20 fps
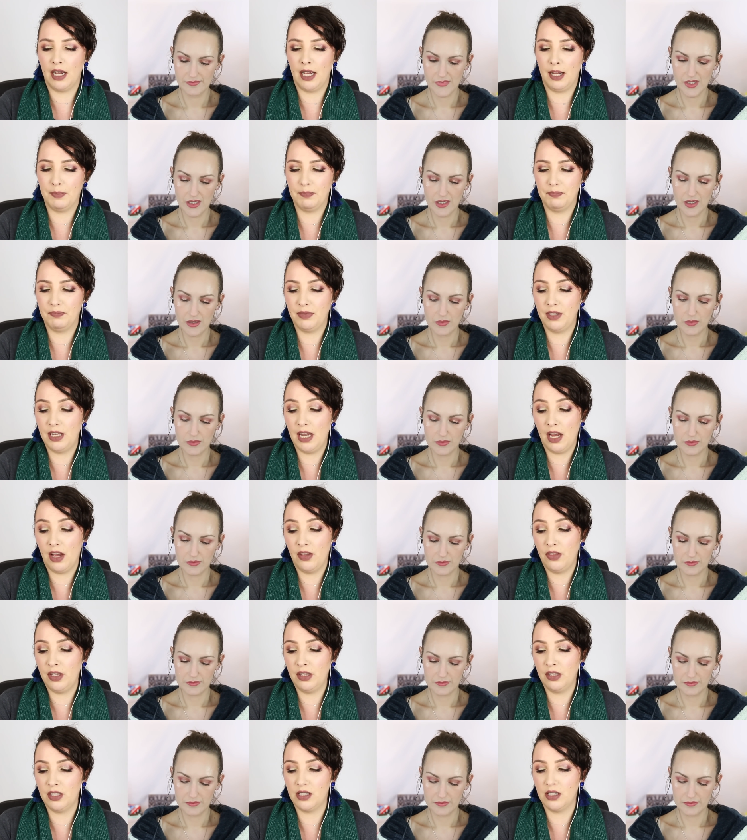Speaker 1: um, yeah, I
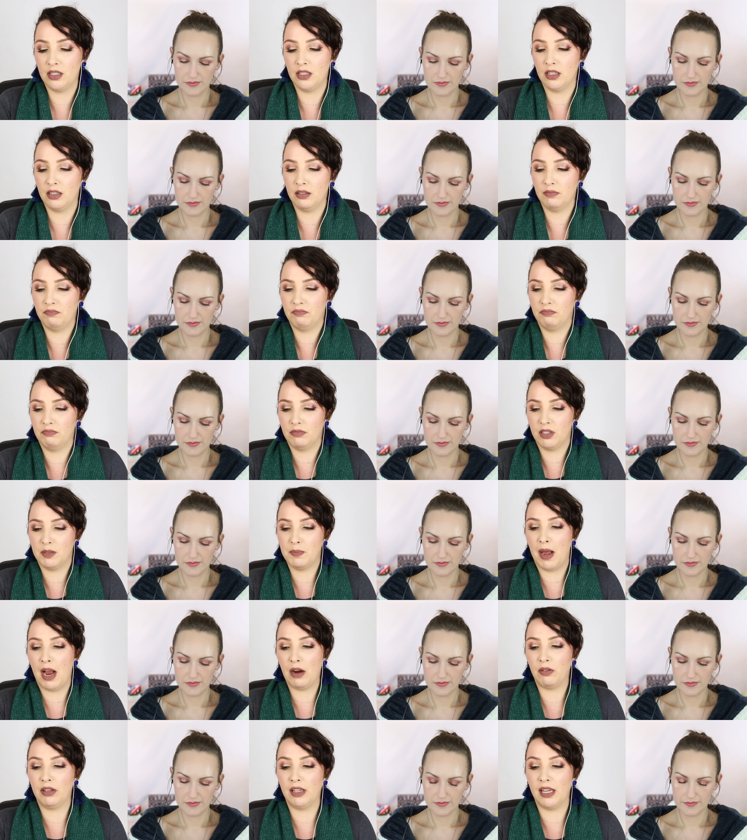think this is a
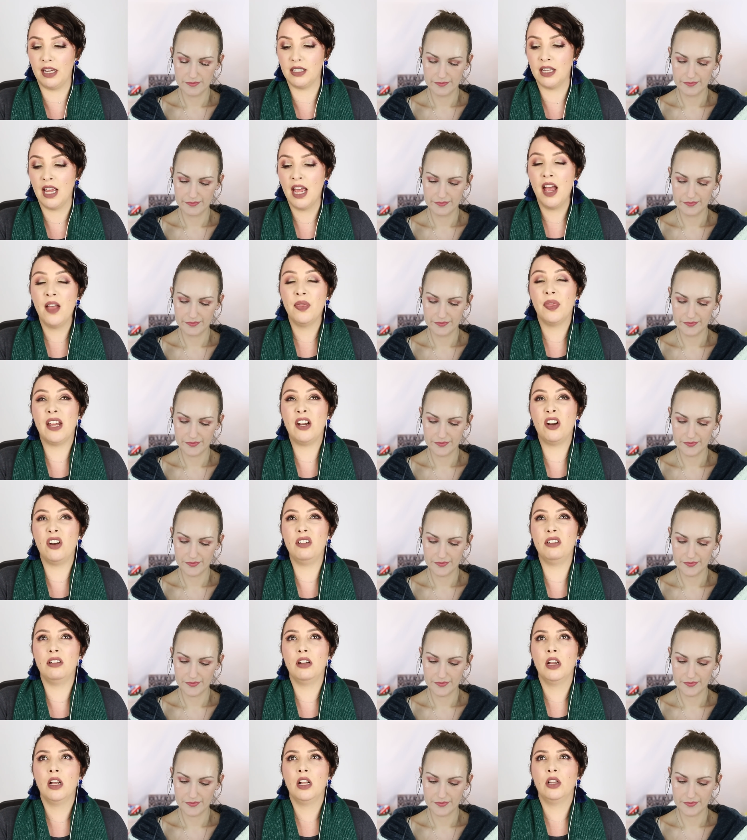smart release. They don't,
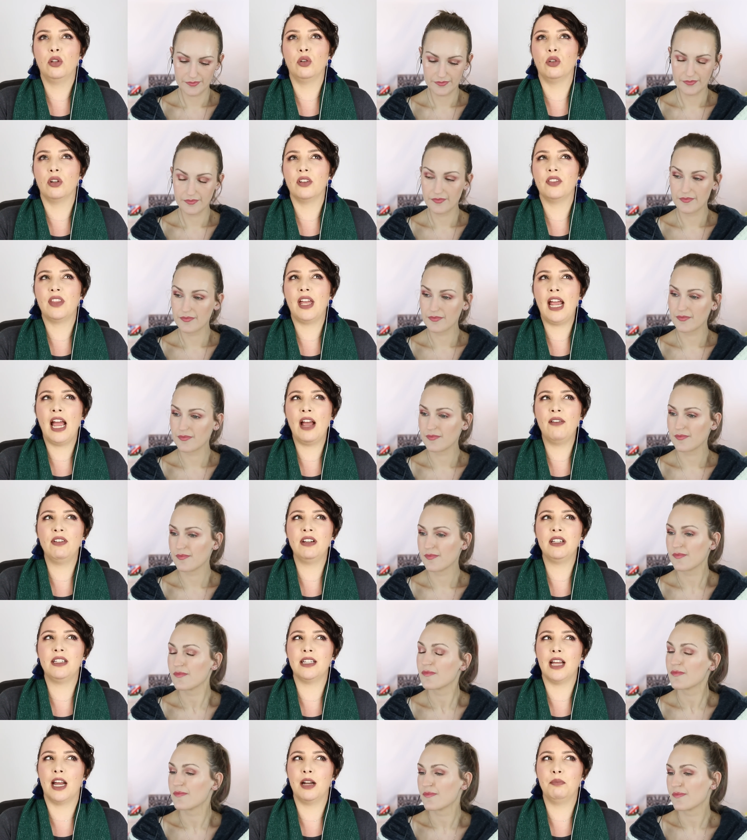look, they
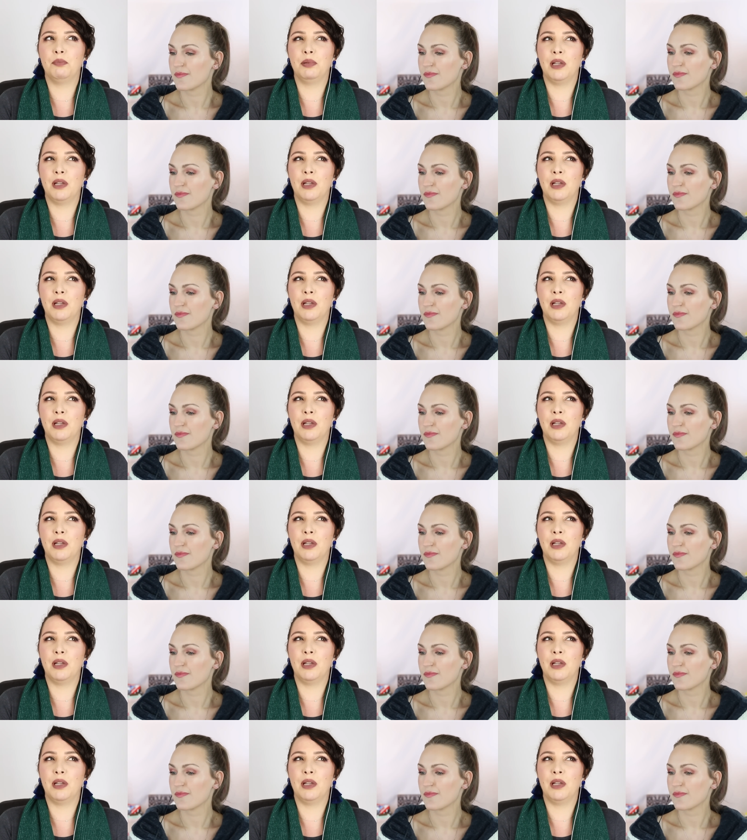haven't done